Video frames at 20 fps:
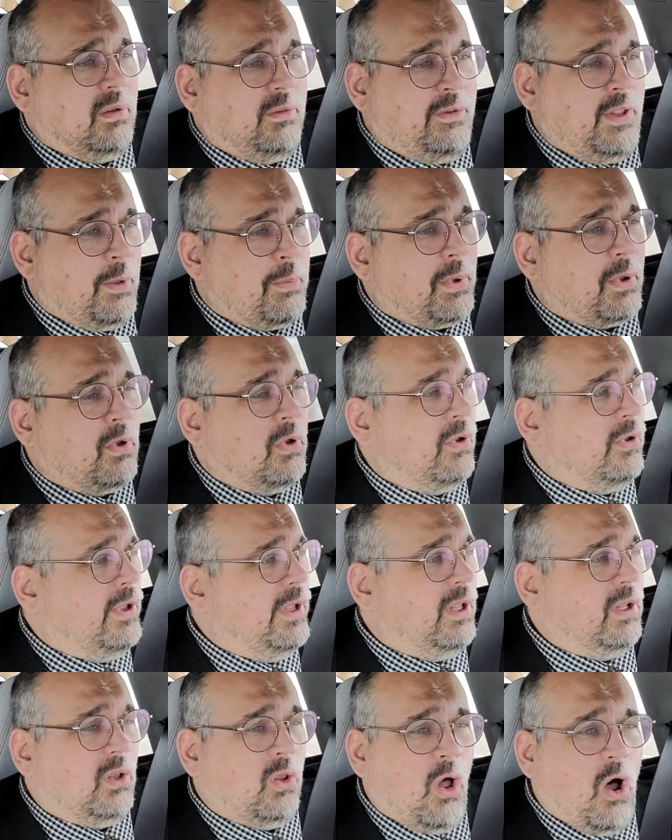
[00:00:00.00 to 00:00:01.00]

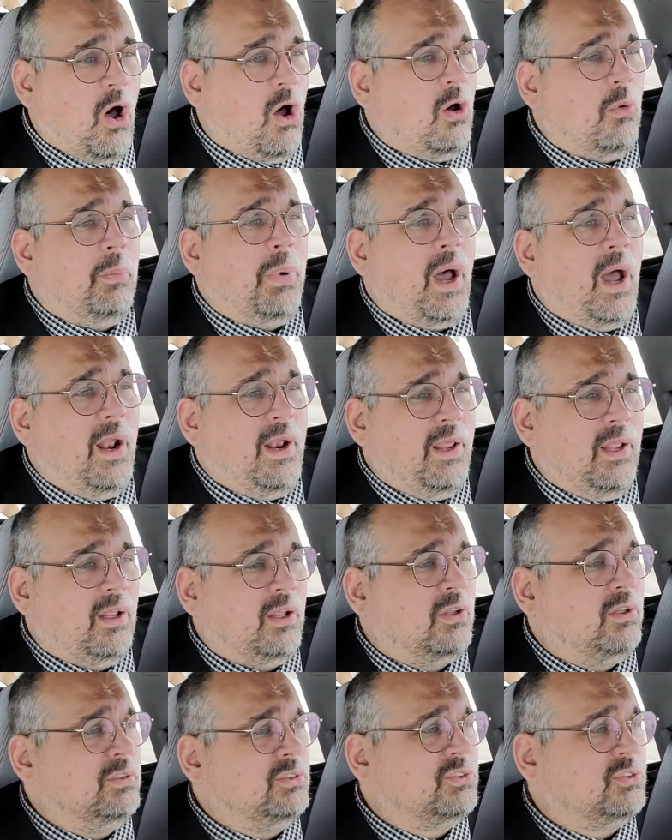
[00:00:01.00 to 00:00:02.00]
typically law
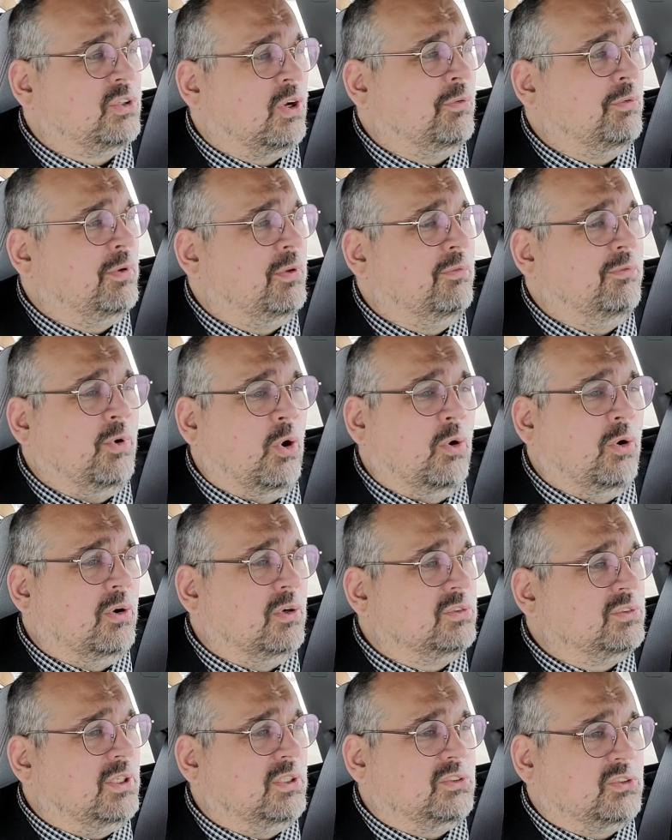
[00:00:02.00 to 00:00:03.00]
abiding conservative
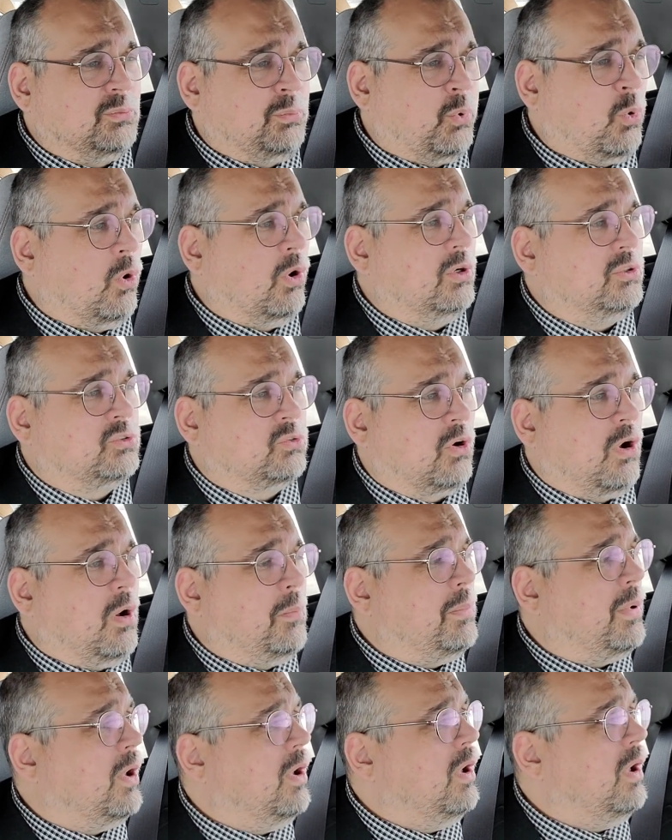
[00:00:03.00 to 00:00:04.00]
voters that support
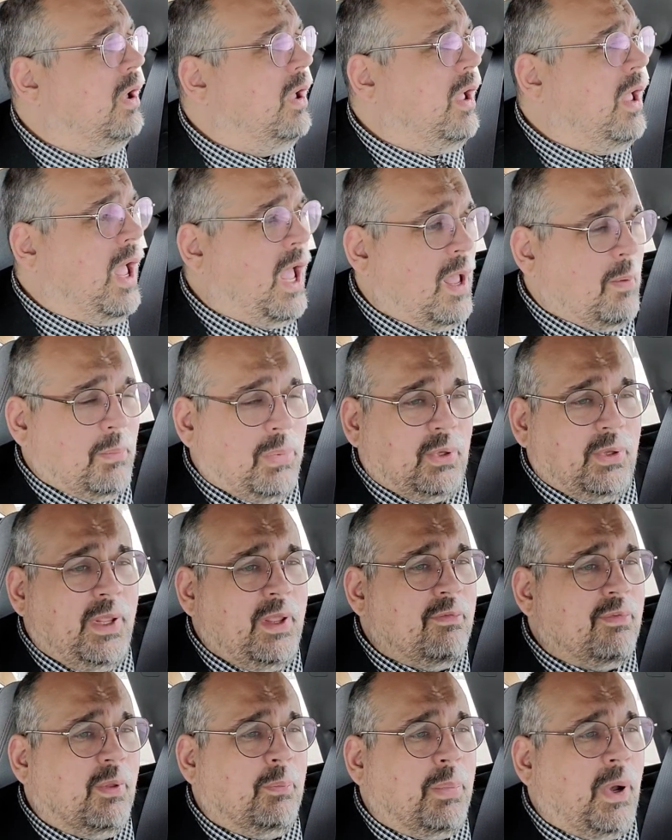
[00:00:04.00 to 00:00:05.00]
Trump and
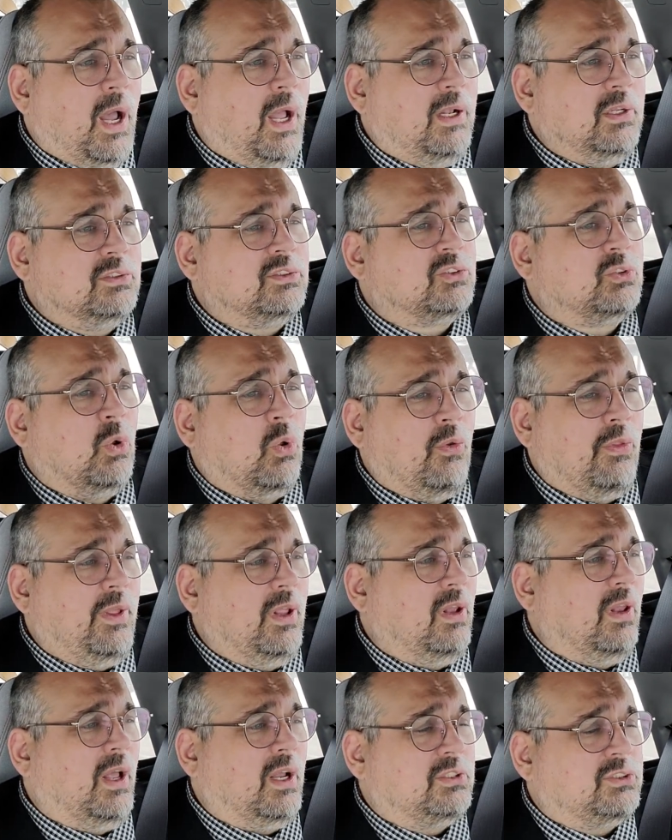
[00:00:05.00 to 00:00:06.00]
believe that Biden stole the
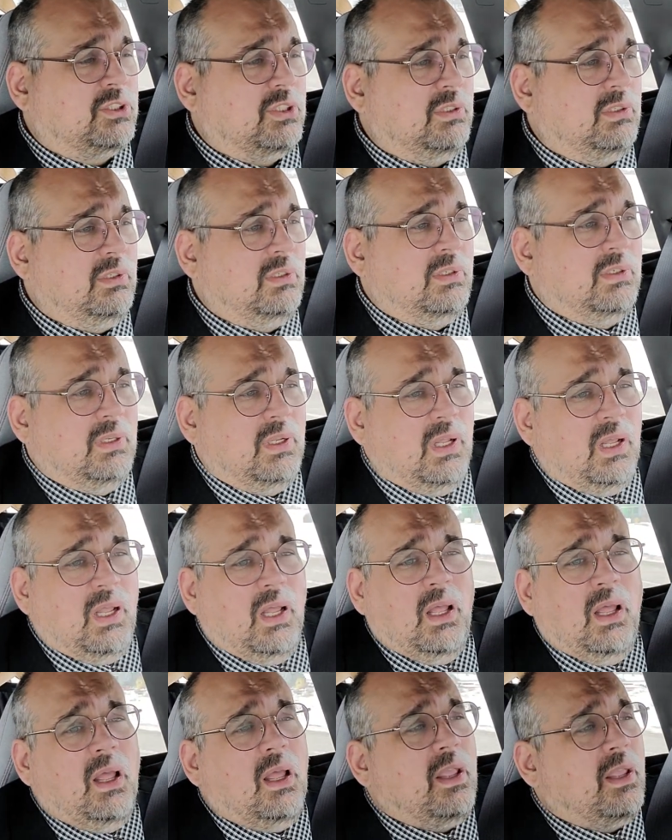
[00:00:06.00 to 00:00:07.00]

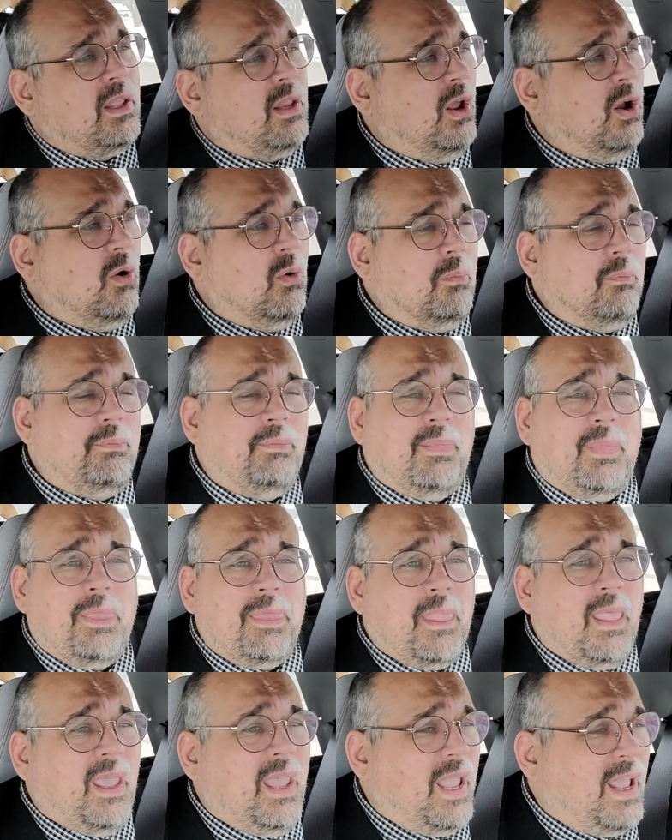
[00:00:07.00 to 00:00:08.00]
election, you know,
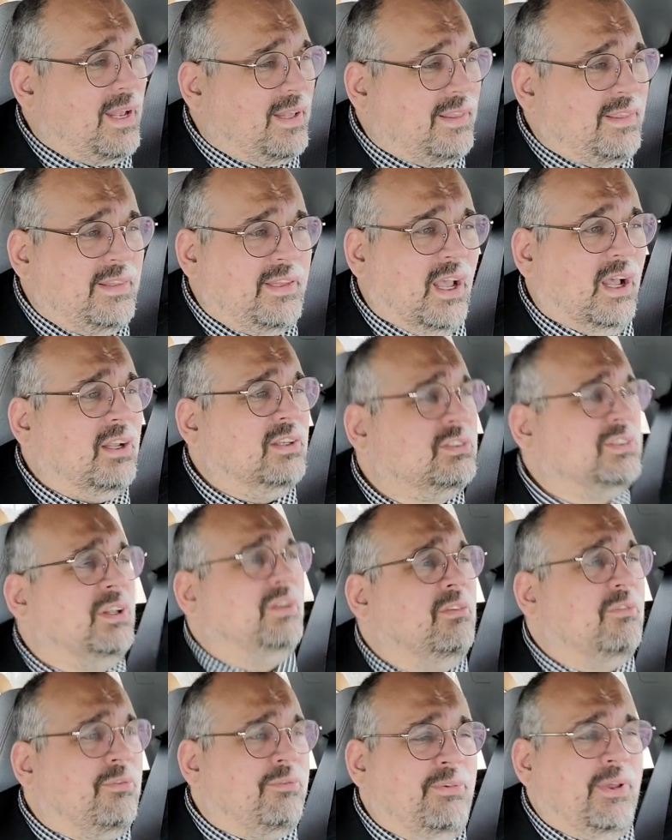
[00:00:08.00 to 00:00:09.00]
it
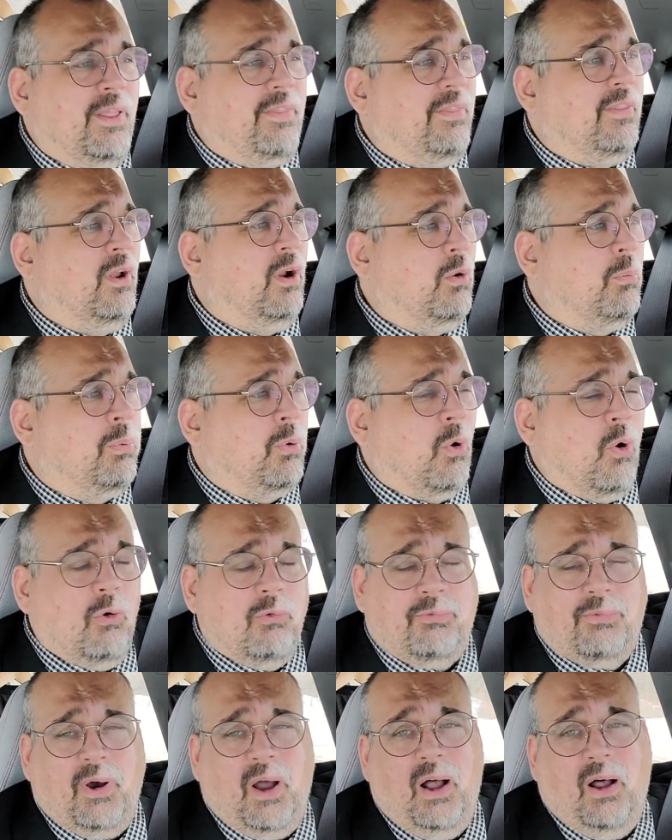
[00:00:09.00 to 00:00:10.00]
doesn't fit their
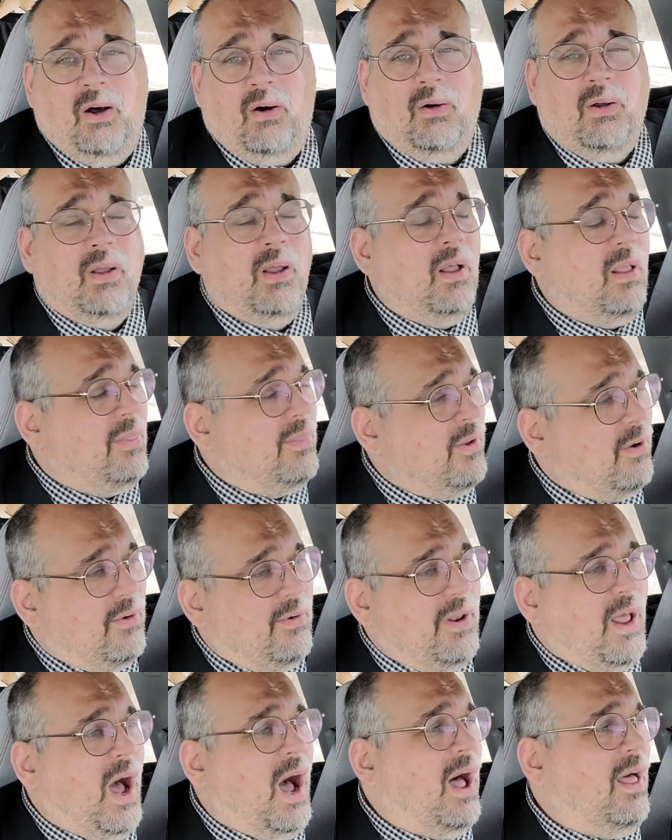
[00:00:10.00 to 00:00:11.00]
profile. They're
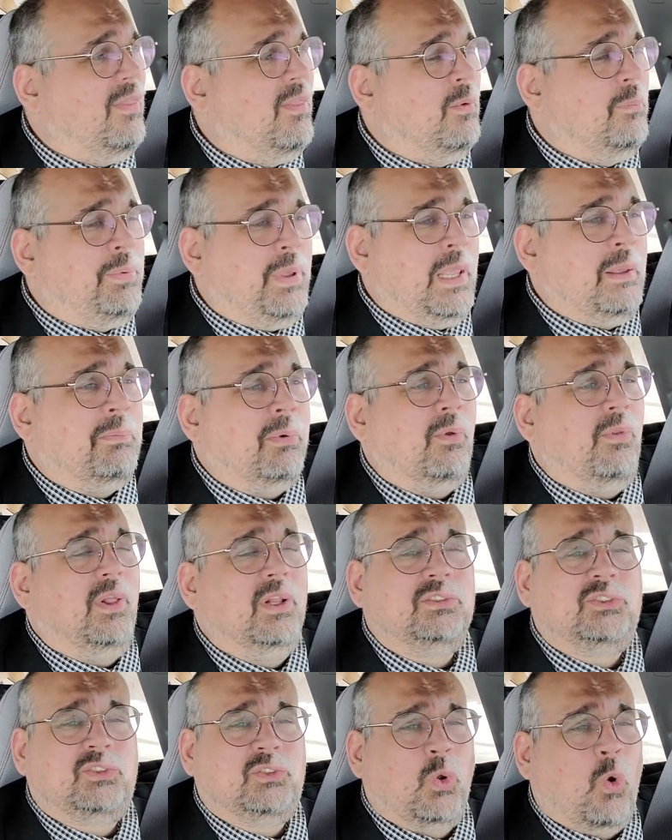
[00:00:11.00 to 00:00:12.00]
not the people
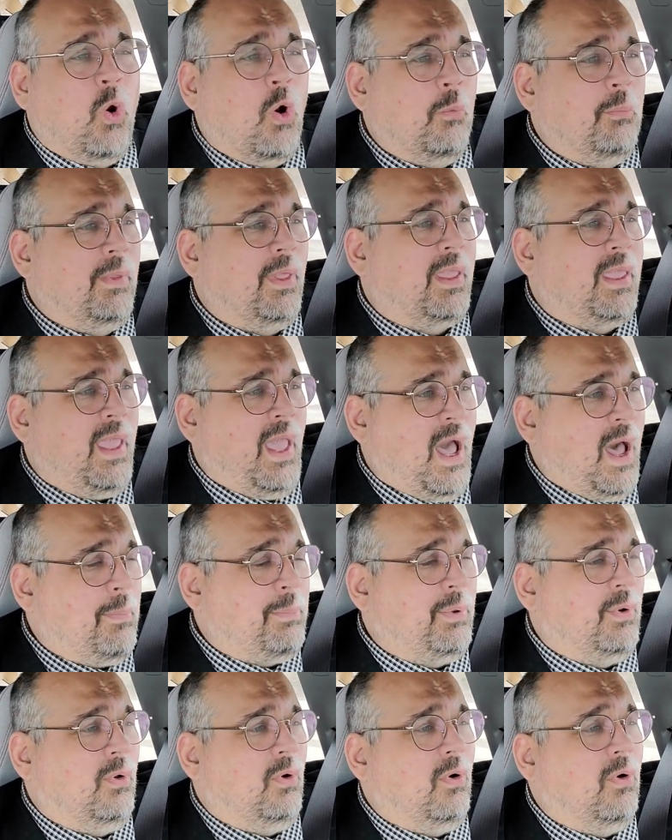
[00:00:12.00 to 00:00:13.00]
that storm the
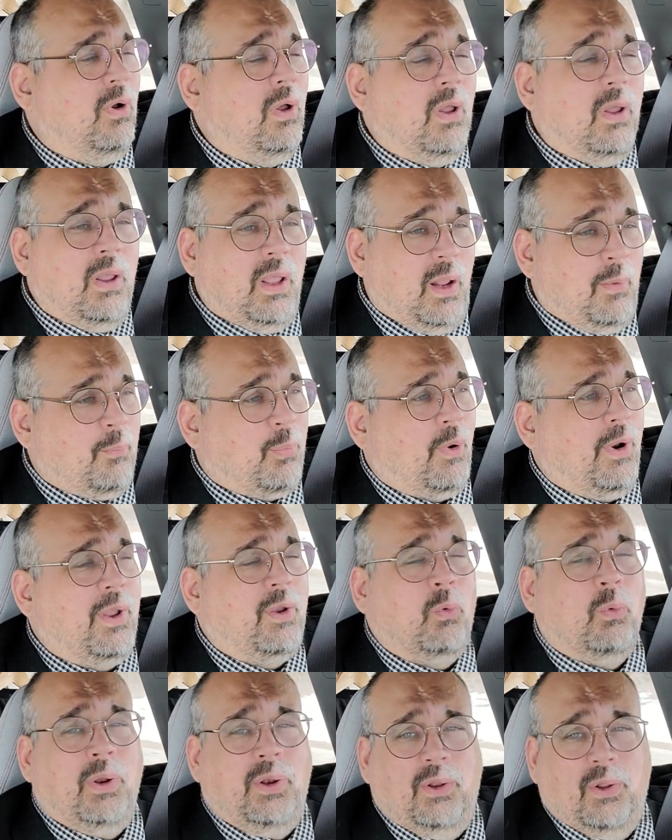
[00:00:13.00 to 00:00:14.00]
Capitol and break
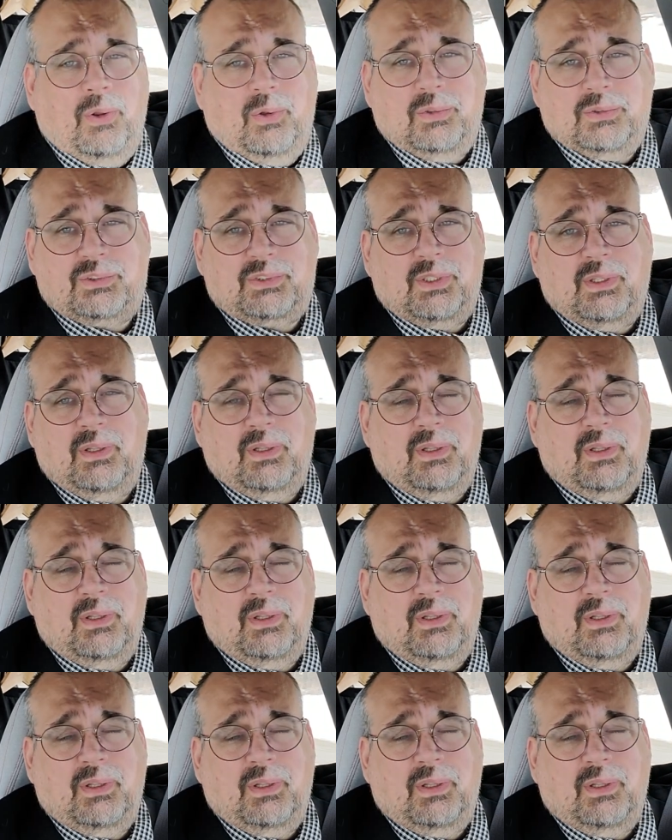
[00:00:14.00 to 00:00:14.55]
windows.